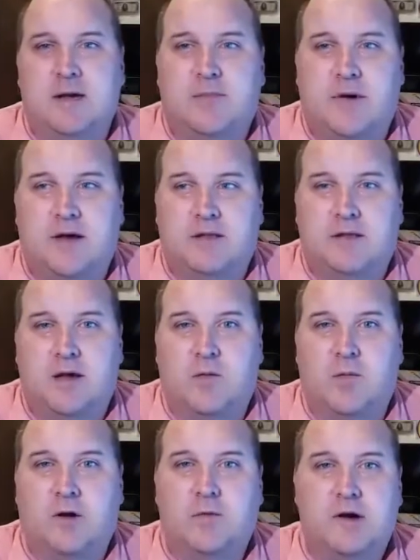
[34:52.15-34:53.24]
But um,
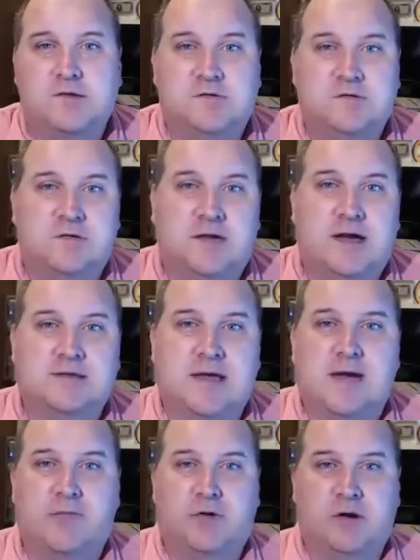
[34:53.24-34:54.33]
what questions do you guys
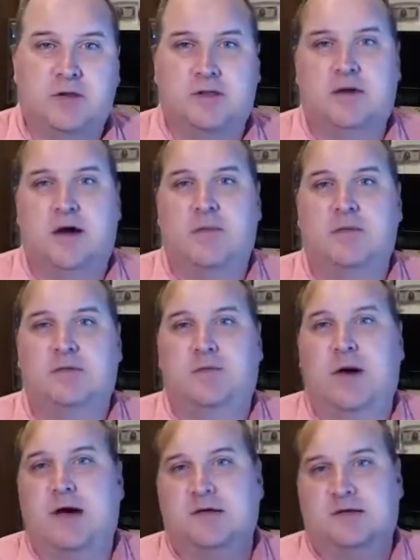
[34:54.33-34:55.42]
have? Put it in the comments
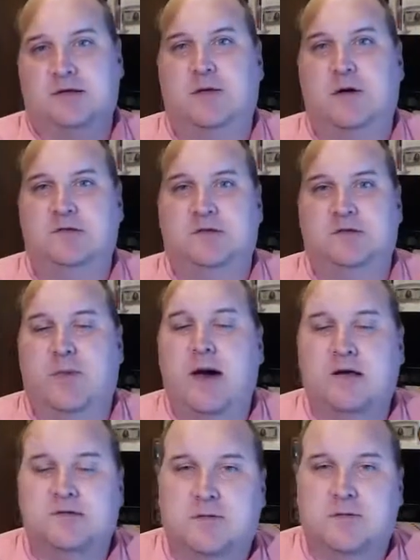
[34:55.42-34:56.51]
box in the questions
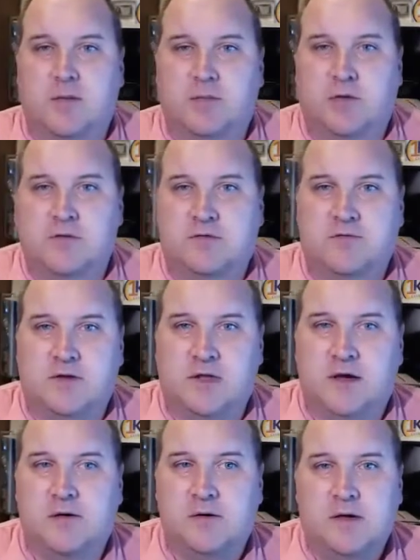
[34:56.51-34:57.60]
box uh, below this
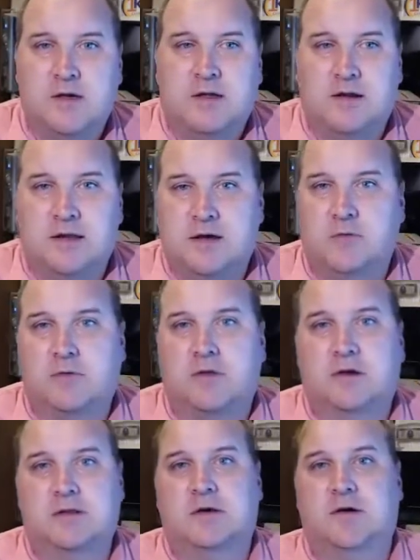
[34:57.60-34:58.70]
video. And Neil will look
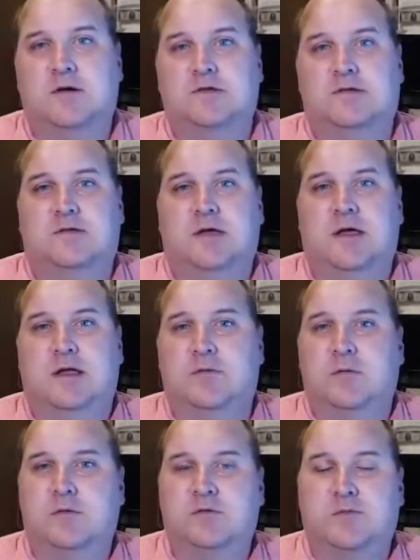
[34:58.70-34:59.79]
at those and
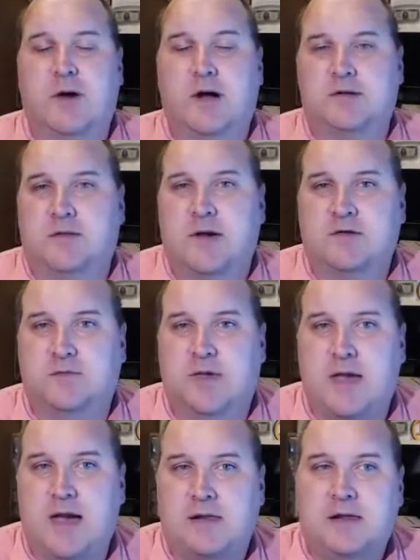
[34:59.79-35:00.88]
we'll respond to them as we
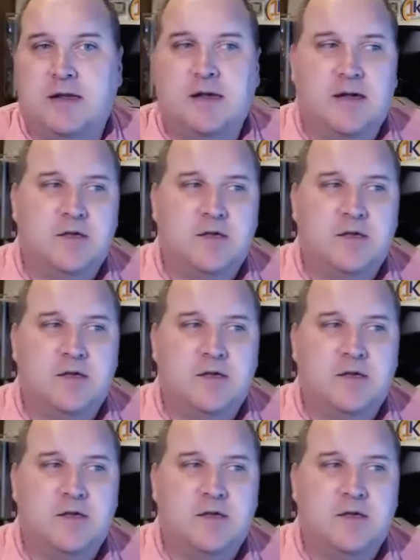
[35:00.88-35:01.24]
can. It